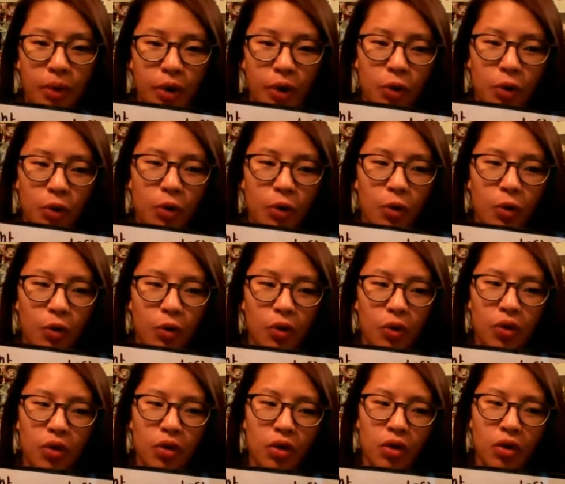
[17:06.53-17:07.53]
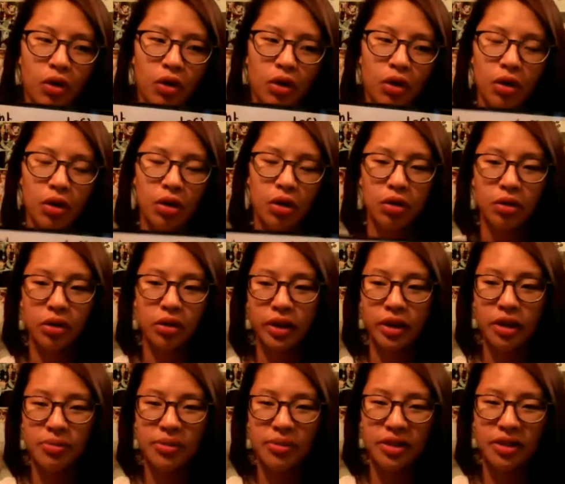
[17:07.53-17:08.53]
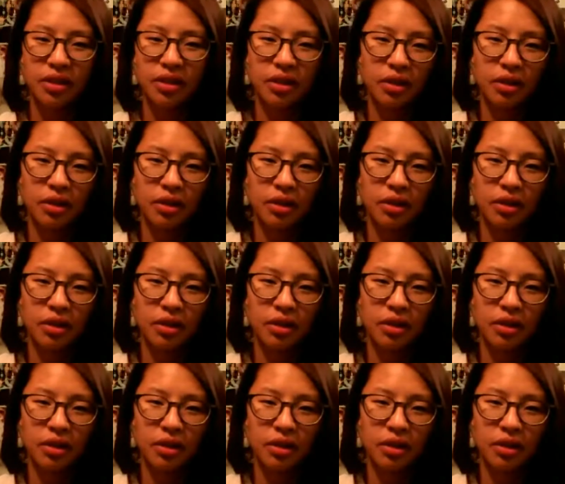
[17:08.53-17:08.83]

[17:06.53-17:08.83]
bottle, or I mean,